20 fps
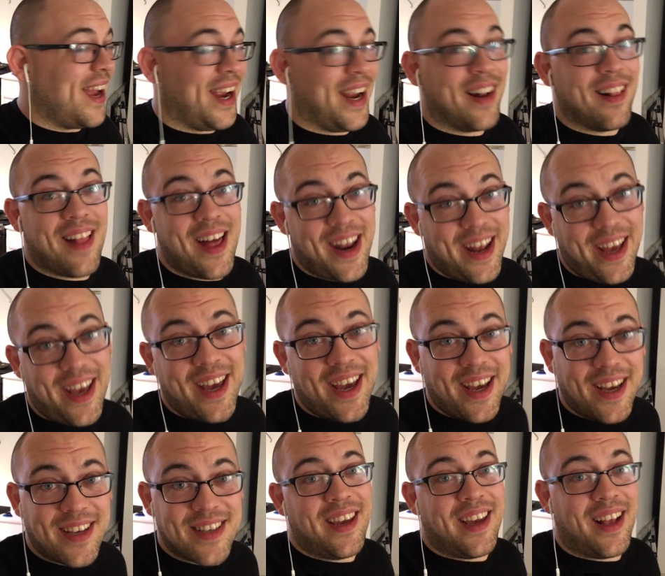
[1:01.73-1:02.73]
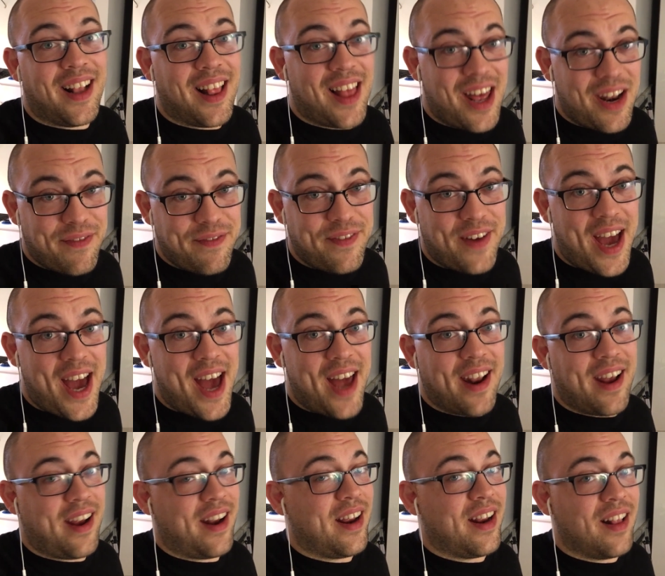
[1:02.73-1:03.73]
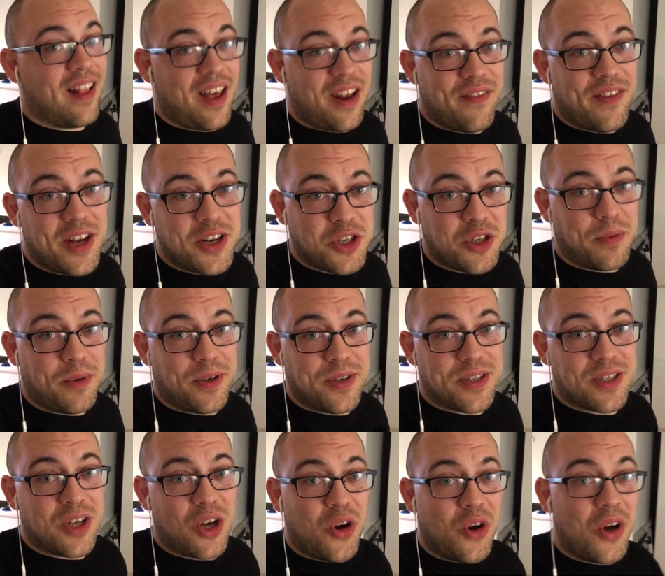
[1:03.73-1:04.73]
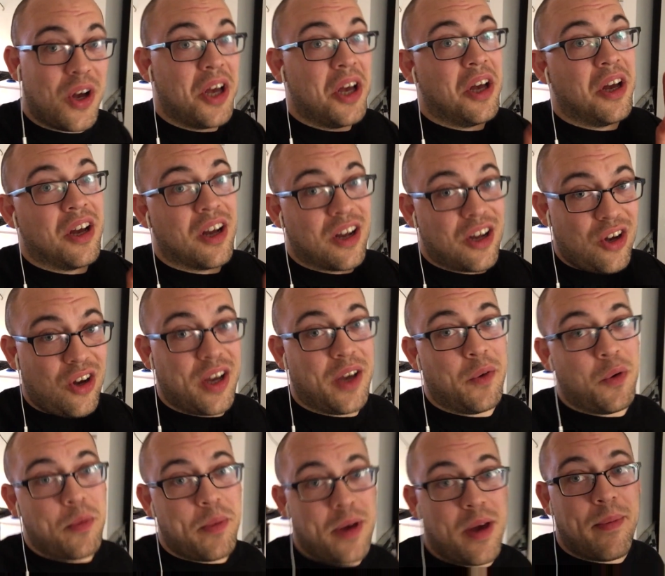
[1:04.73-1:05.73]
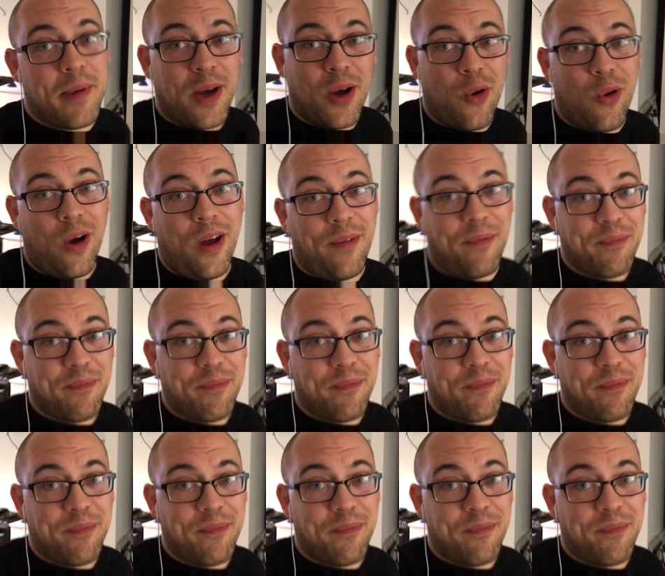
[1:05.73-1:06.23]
Eat a lot of eggs, eat a lot of fat, and I eat a lot of vegetables. So cooking would be a big one.